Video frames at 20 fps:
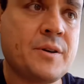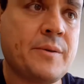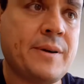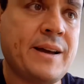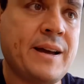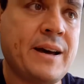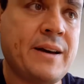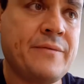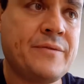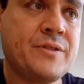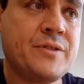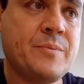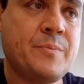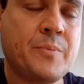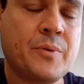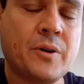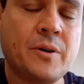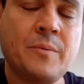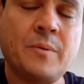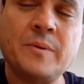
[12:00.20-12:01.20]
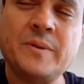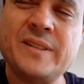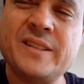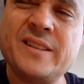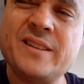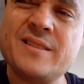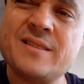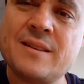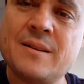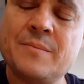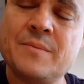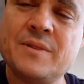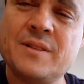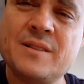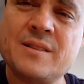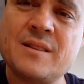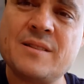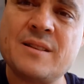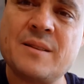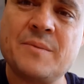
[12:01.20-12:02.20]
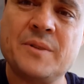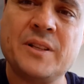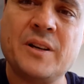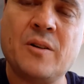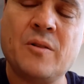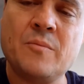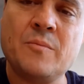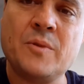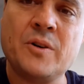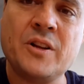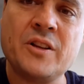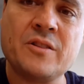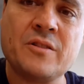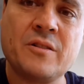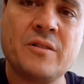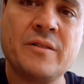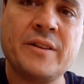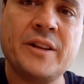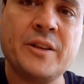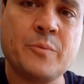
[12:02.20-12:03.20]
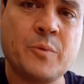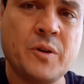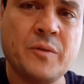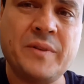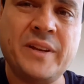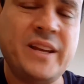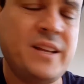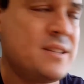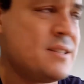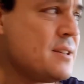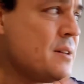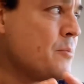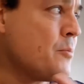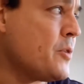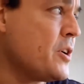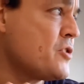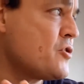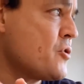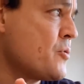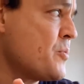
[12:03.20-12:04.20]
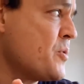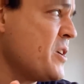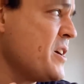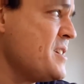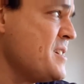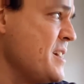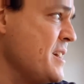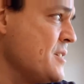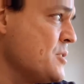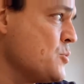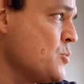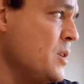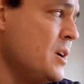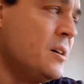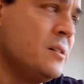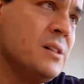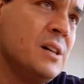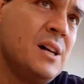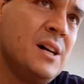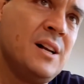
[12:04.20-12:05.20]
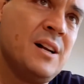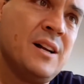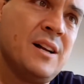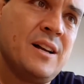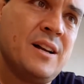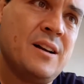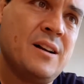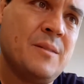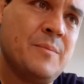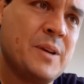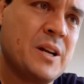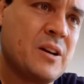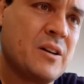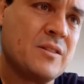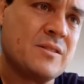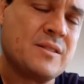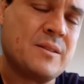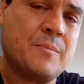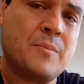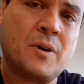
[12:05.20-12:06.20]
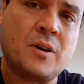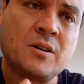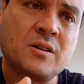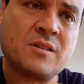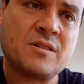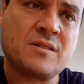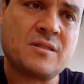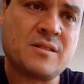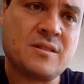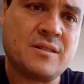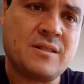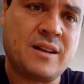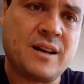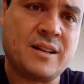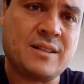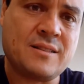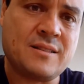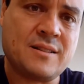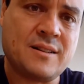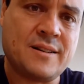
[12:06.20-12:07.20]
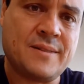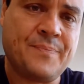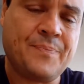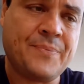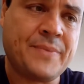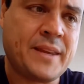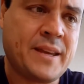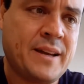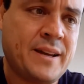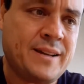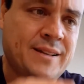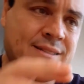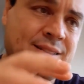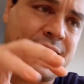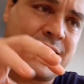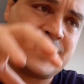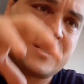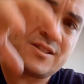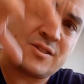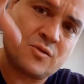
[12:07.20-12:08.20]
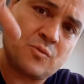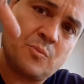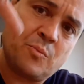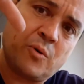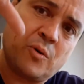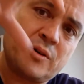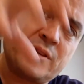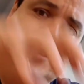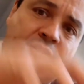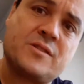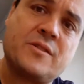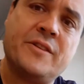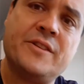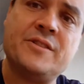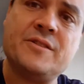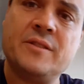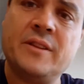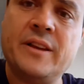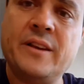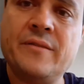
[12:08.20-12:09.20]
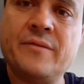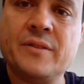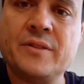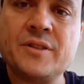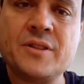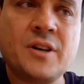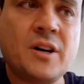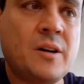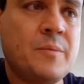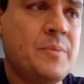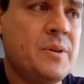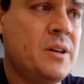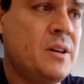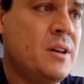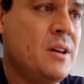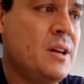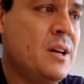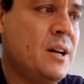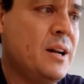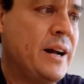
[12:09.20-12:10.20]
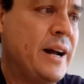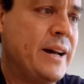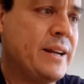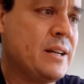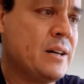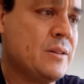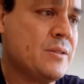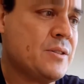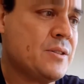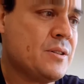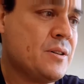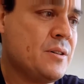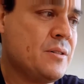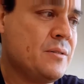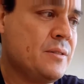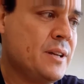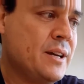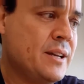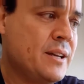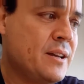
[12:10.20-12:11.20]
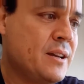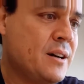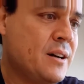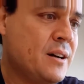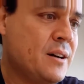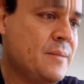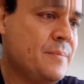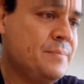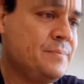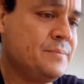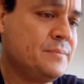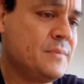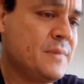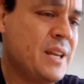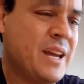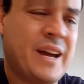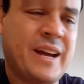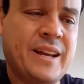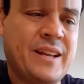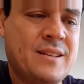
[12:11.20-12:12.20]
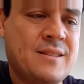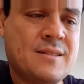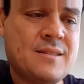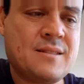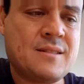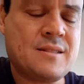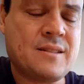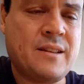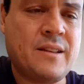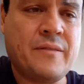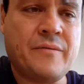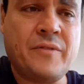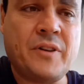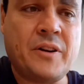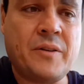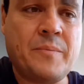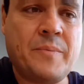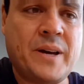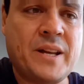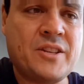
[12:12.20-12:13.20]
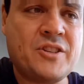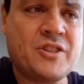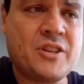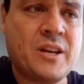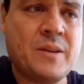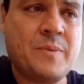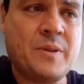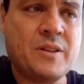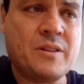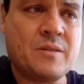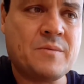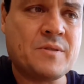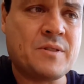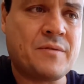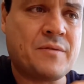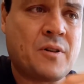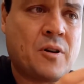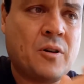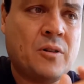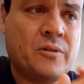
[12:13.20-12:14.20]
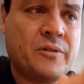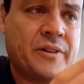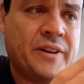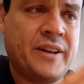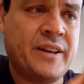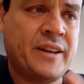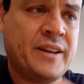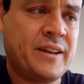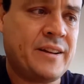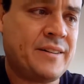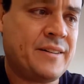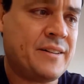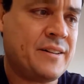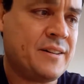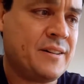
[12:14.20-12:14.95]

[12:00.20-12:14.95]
I have to probably disassemble the whole monitor. It will need some retro writing as well, because the marks that that support is going to leave on top, and also like yeah, it's in a very bad shape in terms of coloring, and